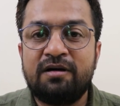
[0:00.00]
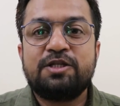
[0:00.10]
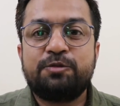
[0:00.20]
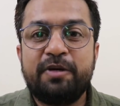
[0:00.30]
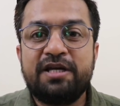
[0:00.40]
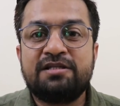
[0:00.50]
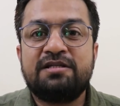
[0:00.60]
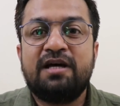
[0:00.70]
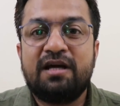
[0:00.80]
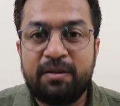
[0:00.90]
uh,
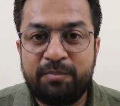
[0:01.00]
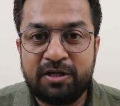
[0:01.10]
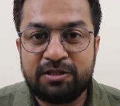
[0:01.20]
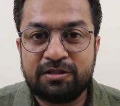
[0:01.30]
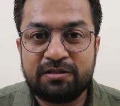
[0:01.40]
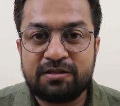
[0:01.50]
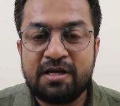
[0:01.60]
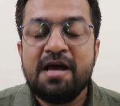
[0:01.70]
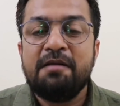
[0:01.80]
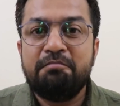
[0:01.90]
spaced repetitions.
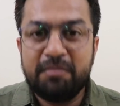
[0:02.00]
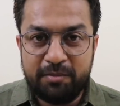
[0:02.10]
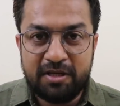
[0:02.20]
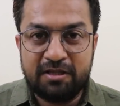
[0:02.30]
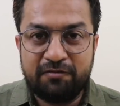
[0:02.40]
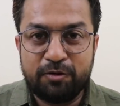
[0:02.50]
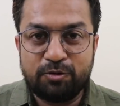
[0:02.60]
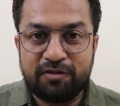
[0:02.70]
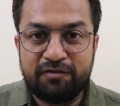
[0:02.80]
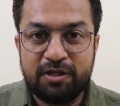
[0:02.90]
Maybe in the
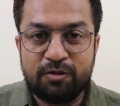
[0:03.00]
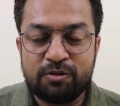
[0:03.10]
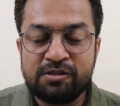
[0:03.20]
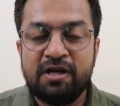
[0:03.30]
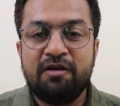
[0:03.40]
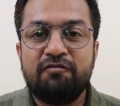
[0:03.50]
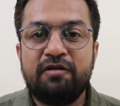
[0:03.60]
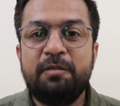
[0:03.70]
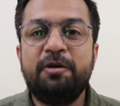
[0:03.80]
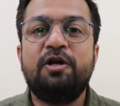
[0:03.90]
future videos
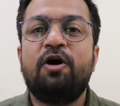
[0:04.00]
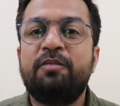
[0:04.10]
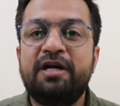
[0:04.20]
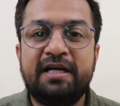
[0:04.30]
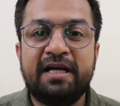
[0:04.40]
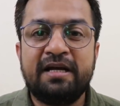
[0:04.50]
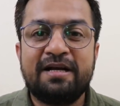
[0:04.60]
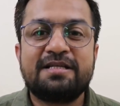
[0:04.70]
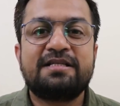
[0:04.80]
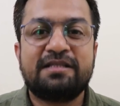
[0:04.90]
we'll be
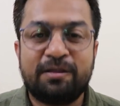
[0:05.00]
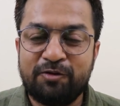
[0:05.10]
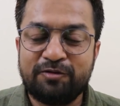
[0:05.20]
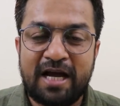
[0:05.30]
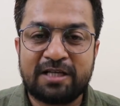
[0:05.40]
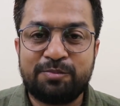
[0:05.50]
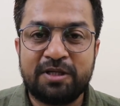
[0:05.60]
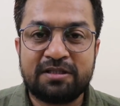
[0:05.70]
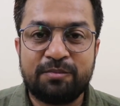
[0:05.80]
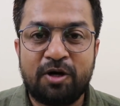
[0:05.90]
elaborating some of the
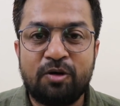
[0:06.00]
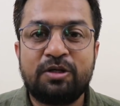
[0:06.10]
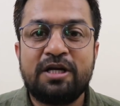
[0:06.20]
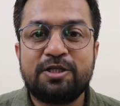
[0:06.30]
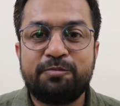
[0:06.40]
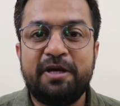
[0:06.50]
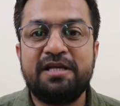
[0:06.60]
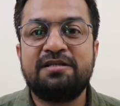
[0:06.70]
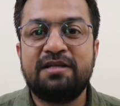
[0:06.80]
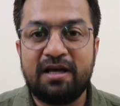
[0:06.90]
aspects about
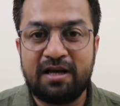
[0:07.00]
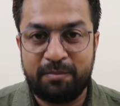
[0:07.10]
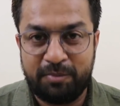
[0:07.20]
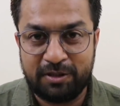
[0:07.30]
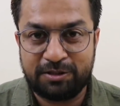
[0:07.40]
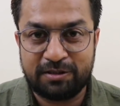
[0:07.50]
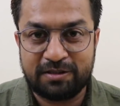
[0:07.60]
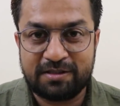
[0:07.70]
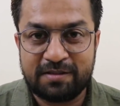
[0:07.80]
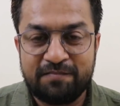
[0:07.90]
spaced
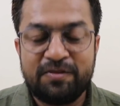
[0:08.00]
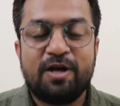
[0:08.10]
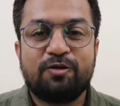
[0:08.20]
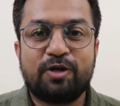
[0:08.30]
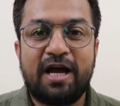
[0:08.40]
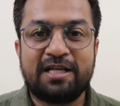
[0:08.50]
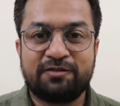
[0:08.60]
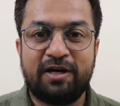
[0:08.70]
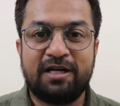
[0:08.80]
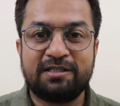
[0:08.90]
repetitions. So
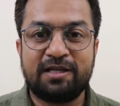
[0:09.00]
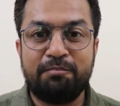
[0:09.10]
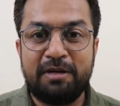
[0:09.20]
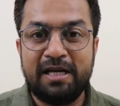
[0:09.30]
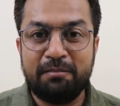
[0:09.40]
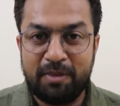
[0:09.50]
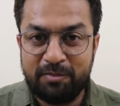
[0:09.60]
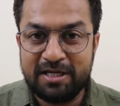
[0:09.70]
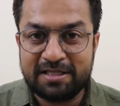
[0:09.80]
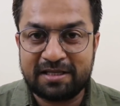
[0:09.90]
as far as our building
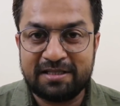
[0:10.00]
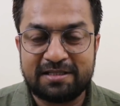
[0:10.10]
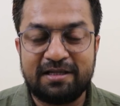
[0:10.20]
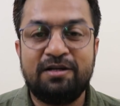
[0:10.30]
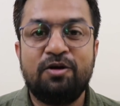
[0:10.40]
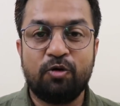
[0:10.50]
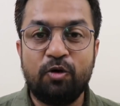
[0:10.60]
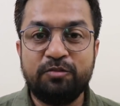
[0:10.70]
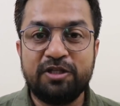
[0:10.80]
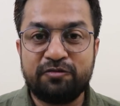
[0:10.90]
memory is concerned,
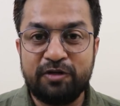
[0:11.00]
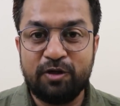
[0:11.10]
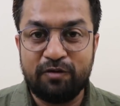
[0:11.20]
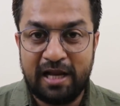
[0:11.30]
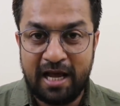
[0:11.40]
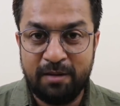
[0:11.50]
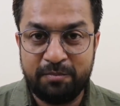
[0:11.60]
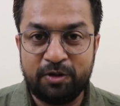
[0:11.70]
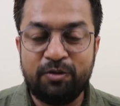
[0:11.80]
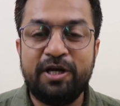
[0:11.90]
hope this video will
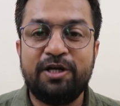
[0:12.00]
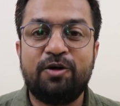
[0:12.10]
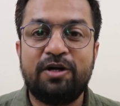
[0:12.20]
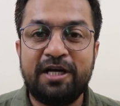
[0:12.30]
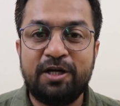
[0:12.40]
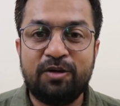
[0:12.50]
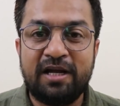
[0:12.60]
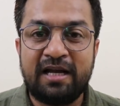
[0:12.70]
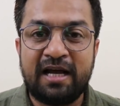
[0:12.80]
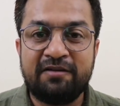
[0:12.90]
help you in your
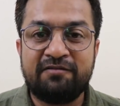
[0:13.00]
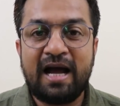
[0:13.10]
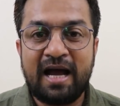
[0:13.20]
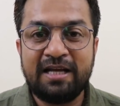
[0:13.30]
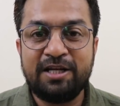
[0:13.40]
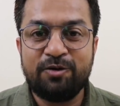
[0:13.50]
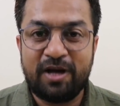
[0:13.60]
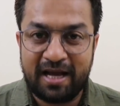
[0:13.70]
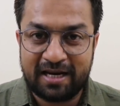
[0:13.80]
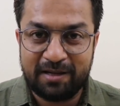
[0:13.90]
day-to-day life and in
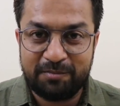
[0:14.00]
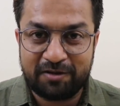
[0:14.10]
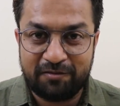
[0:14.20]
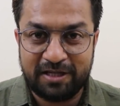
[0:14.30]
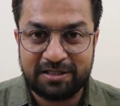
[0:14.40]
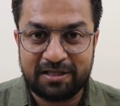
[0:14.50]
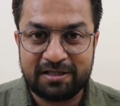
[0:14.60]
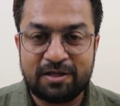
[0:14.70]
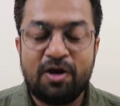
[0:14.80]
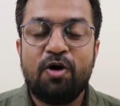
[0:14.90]
your academic ventures.